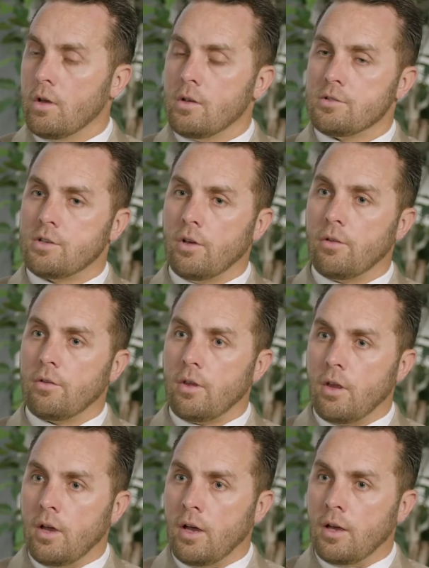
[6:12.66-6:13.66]
So
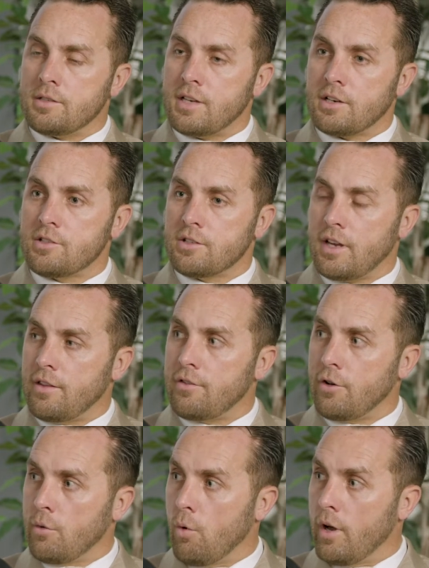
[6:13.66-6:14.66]
Section
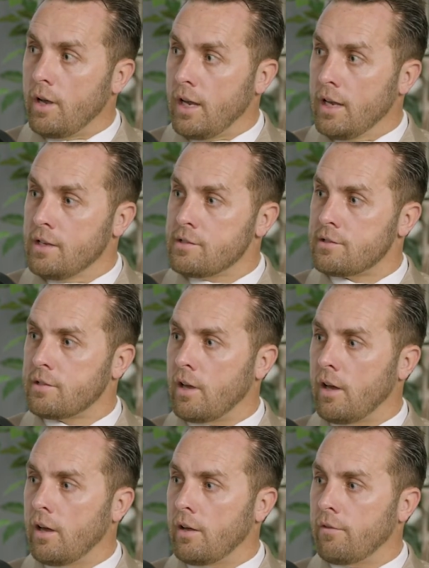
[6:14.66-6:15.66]
1031 is
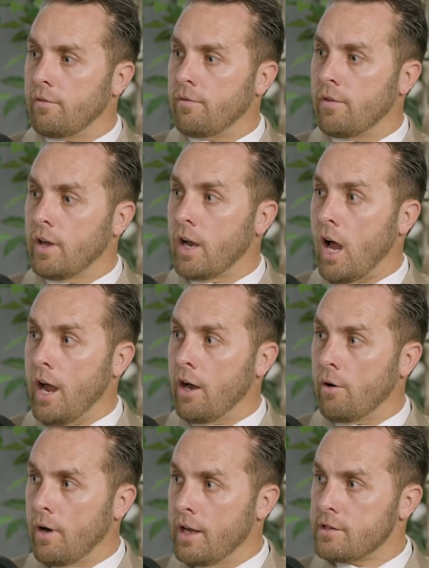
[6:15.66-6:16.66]
an
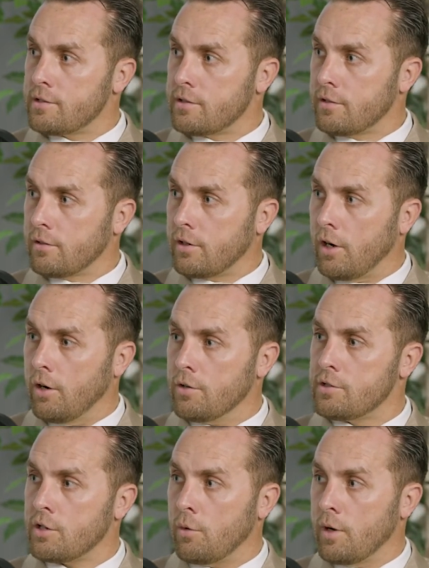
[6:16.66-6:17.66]
IRS
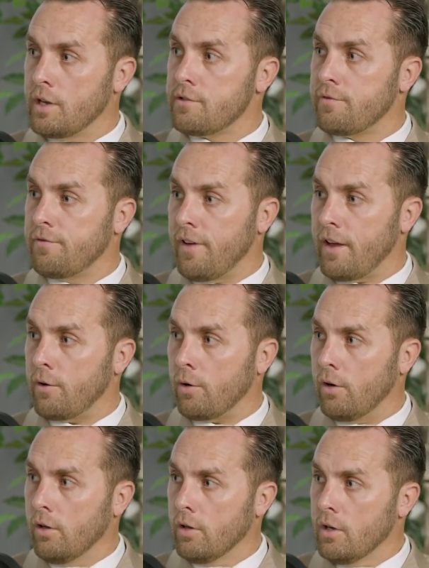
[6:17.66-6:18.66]
code, so it is
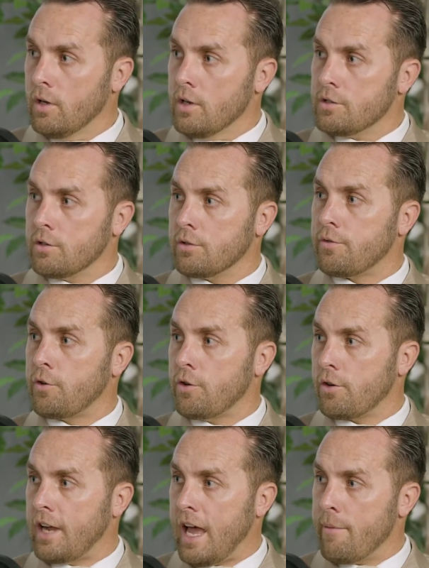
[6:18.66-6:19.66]
federal. So it's for
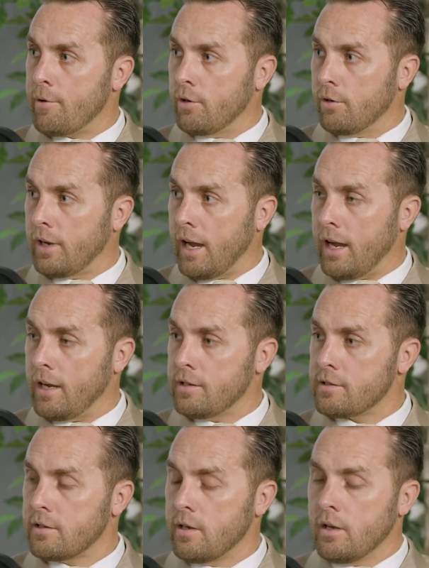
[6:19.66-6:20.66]
your capital
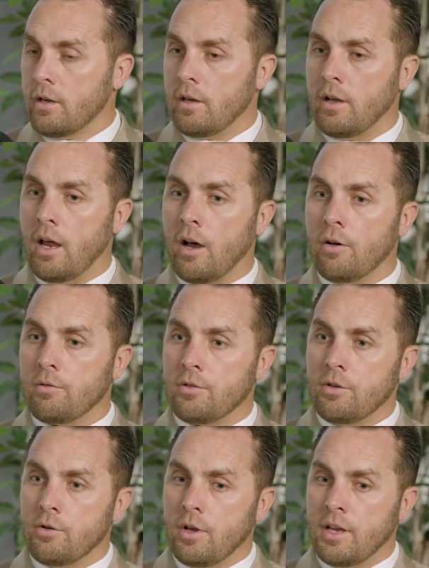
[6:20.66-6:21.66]
gains. Now,
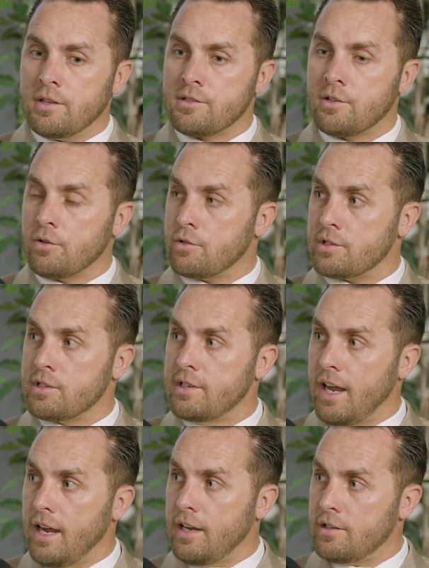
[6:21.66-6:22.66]
in certain
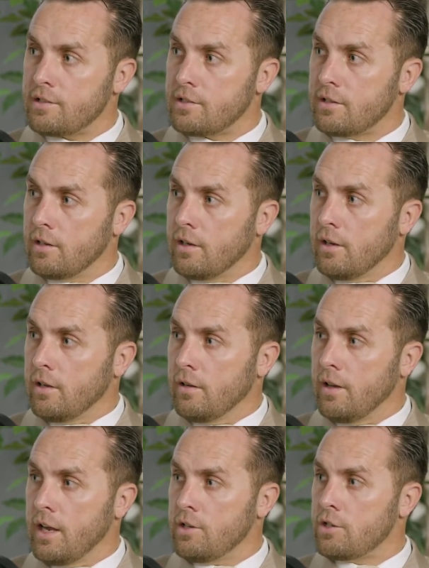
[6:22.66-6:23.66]
states,
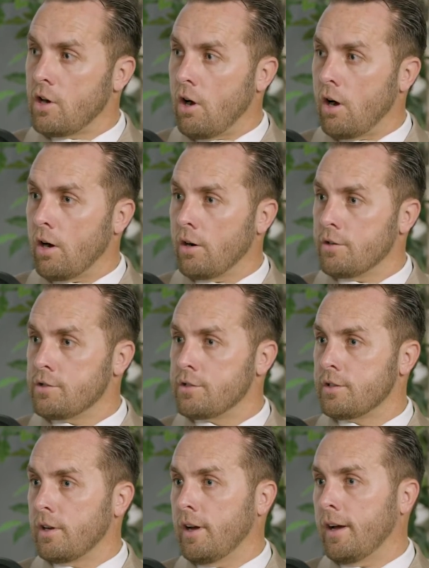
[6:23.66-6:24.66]
they
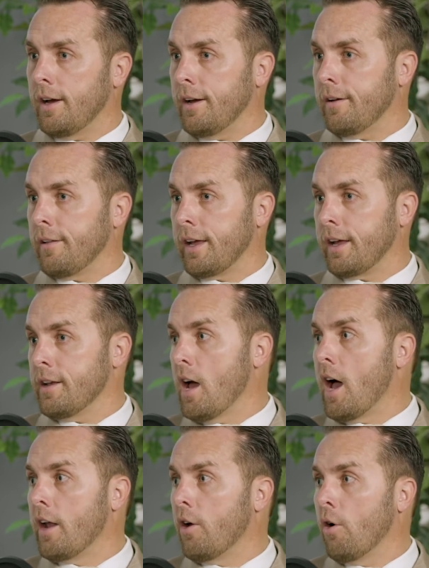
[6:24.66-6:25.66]
charge like a
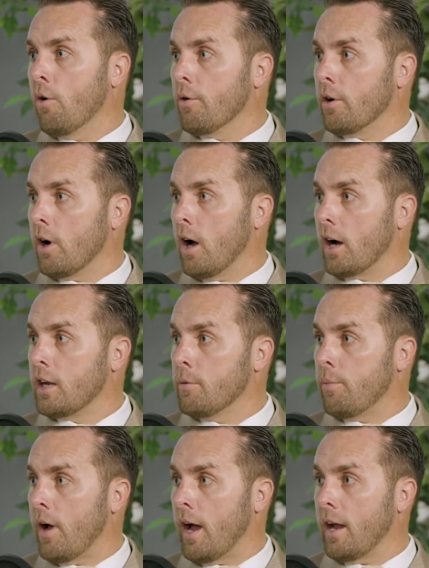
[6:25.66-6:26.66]
non-owner
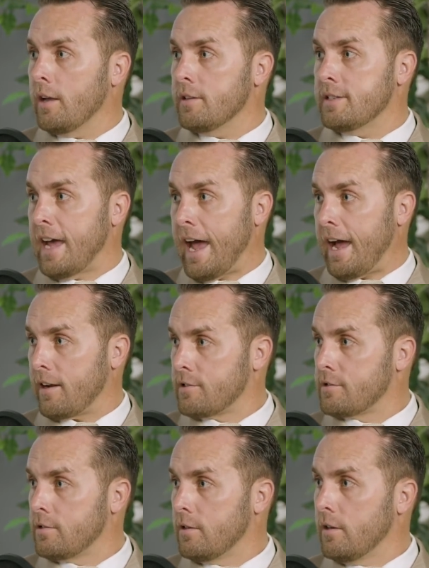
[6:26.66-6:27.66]
occupied
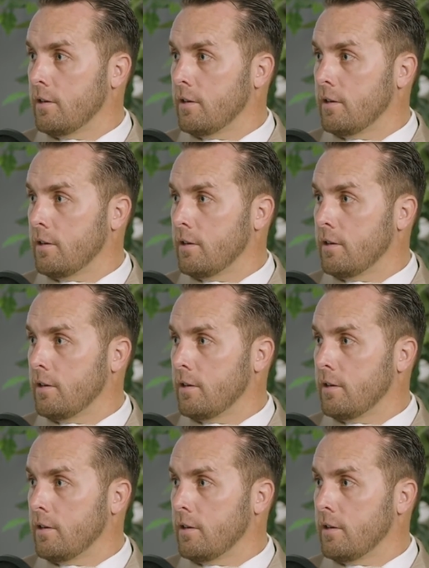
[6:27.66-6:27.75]
tax.